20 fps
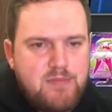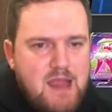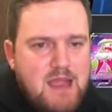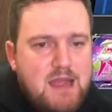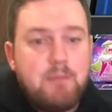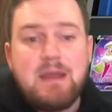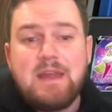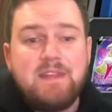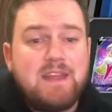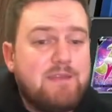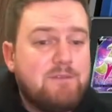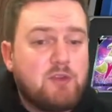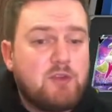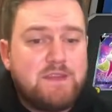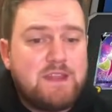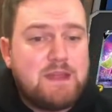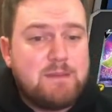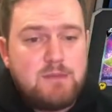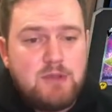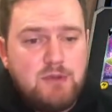And they've got
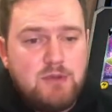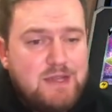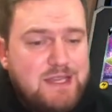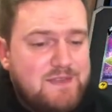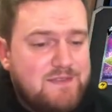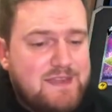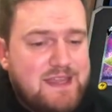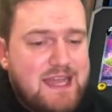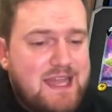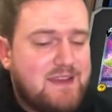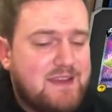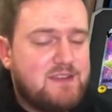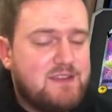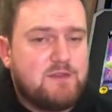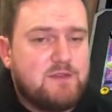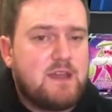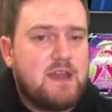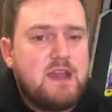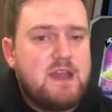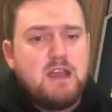their Mew in the
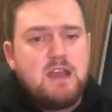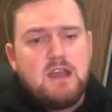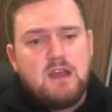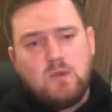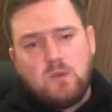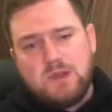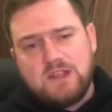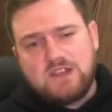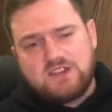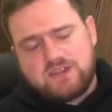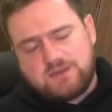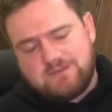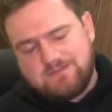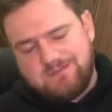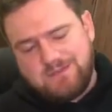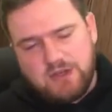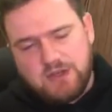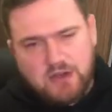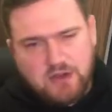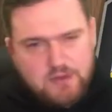active, which,
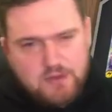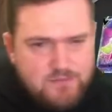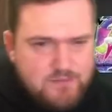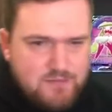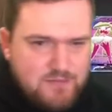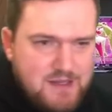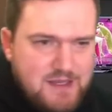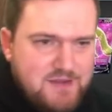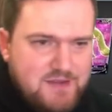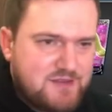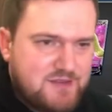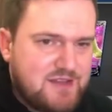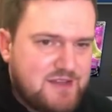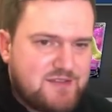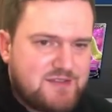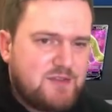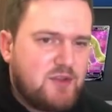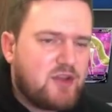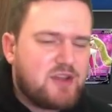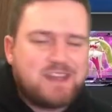you know,
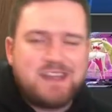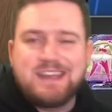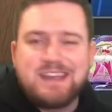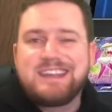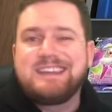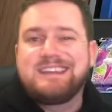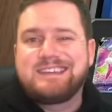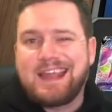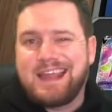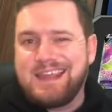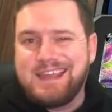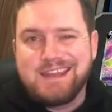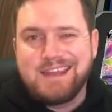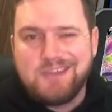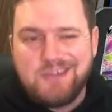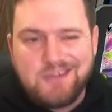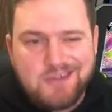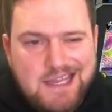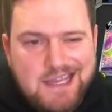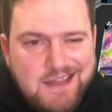it's not going to take a
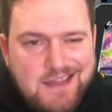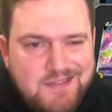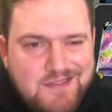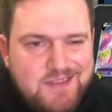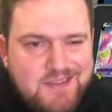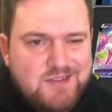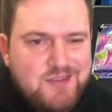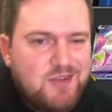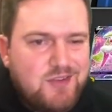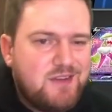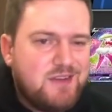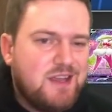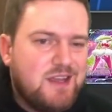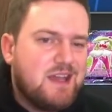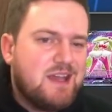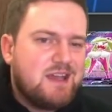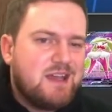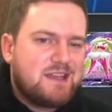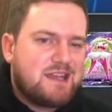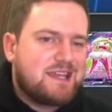knockout this turn.
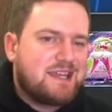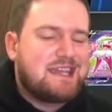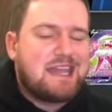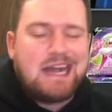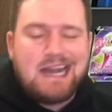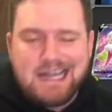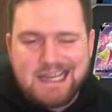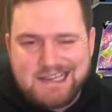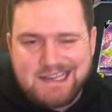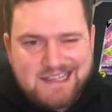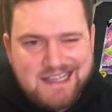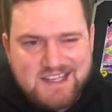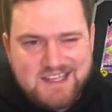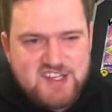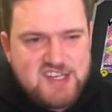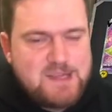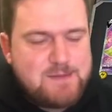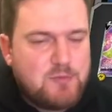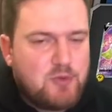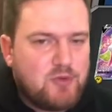They can't attach
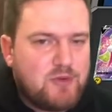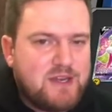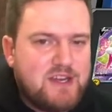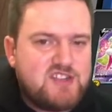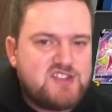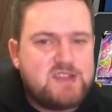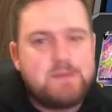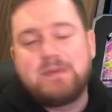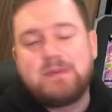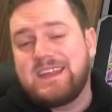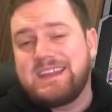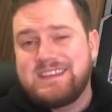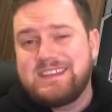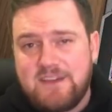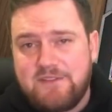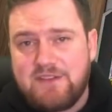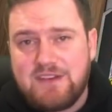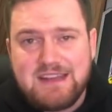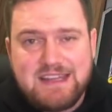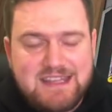any more energy, but they
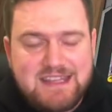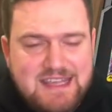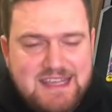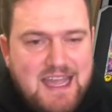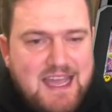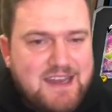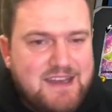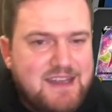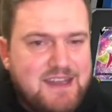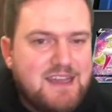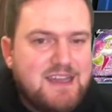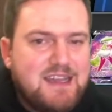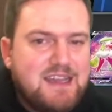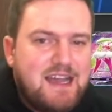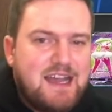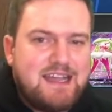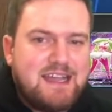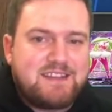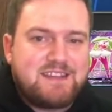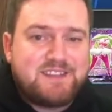definitely can
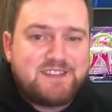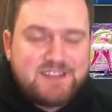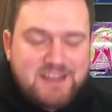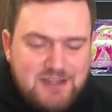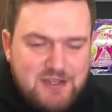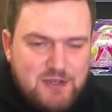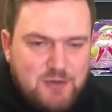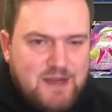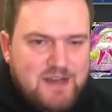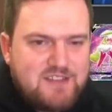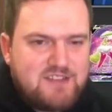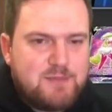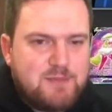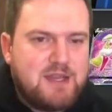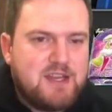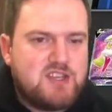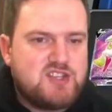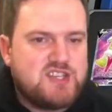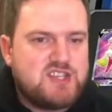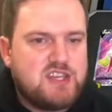accelerate some
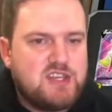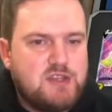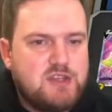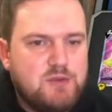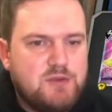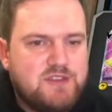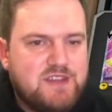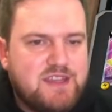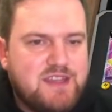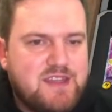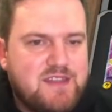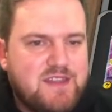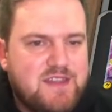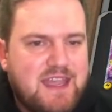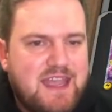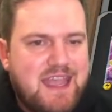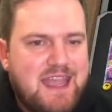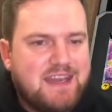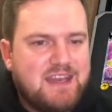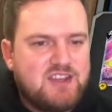energy using
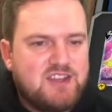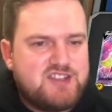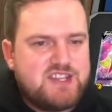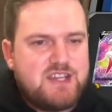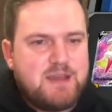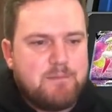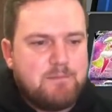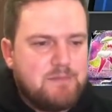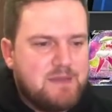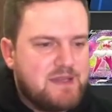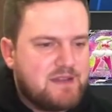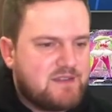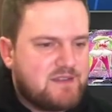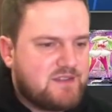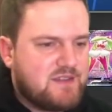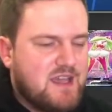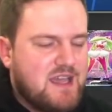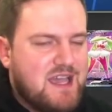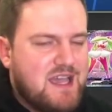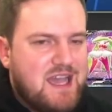their energy
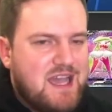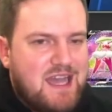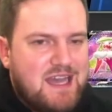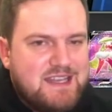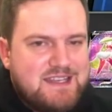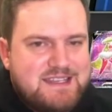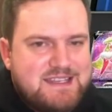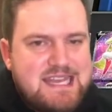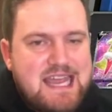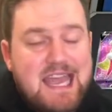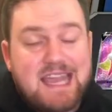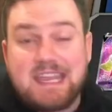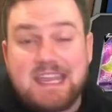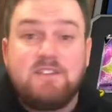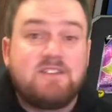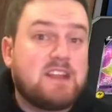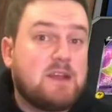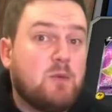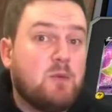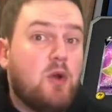mix attack
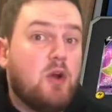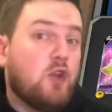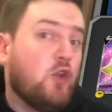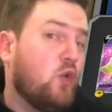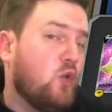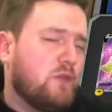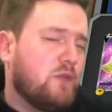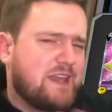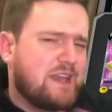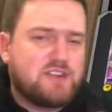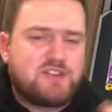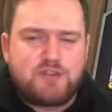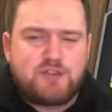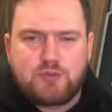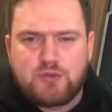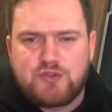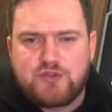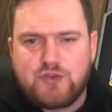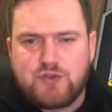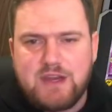if they want, or they could just
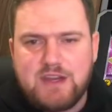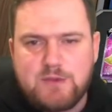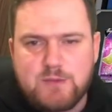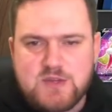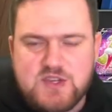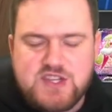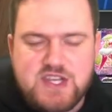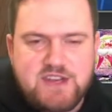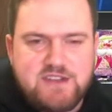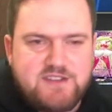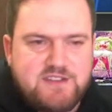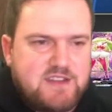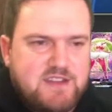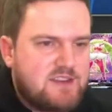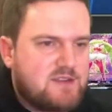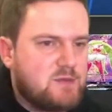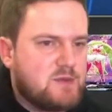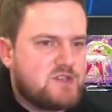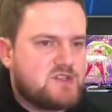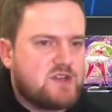retreat into a
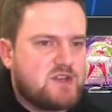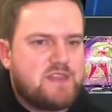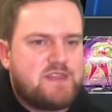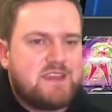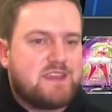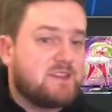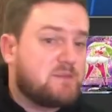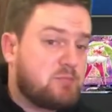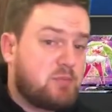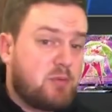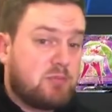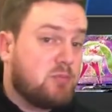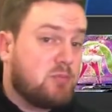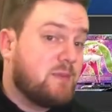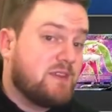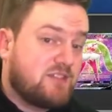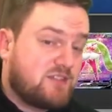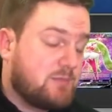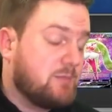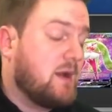Genesect, which I think is
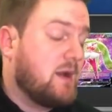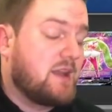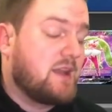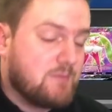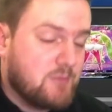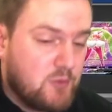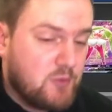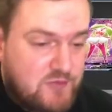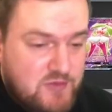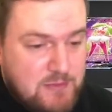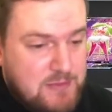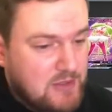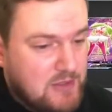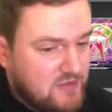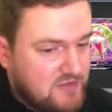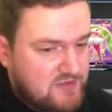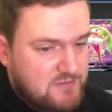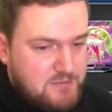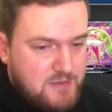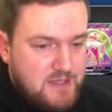probably a smarter move, to be
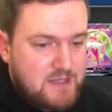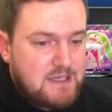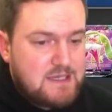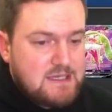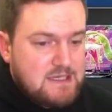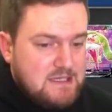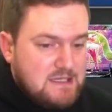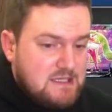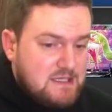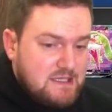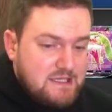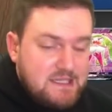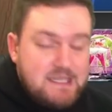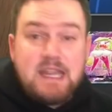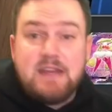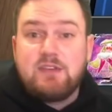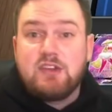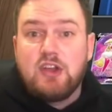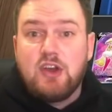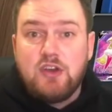honest, but you
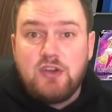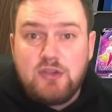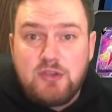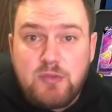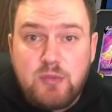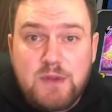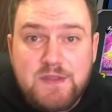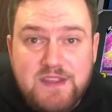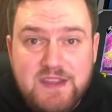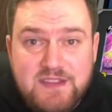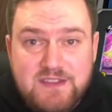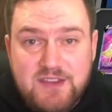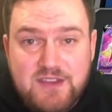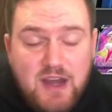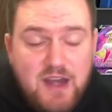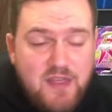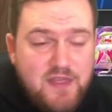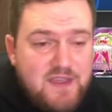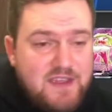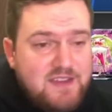never know with these
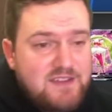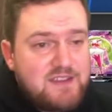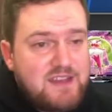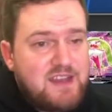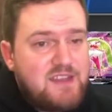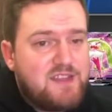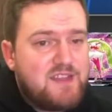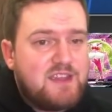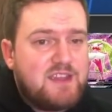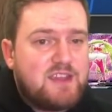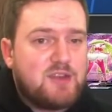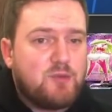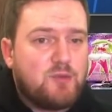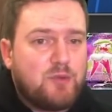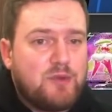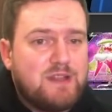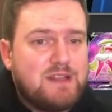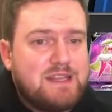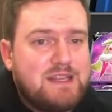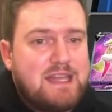kind of things. Anything can
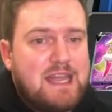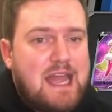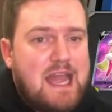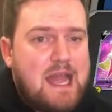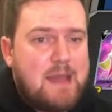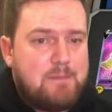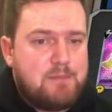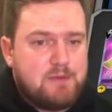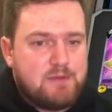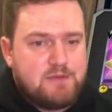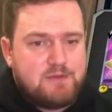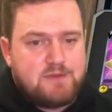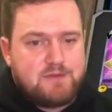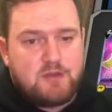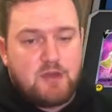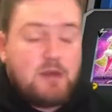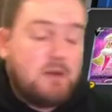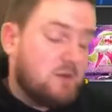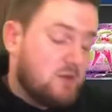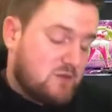really happen,
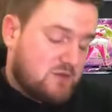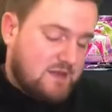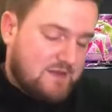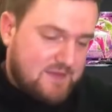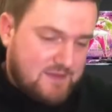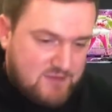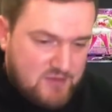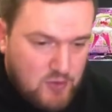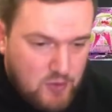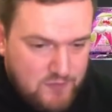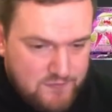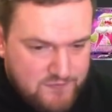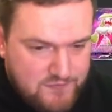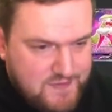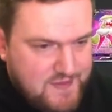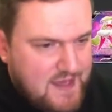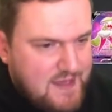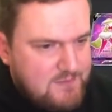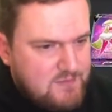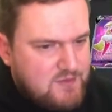so it looks like they've gone for
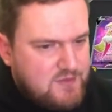that.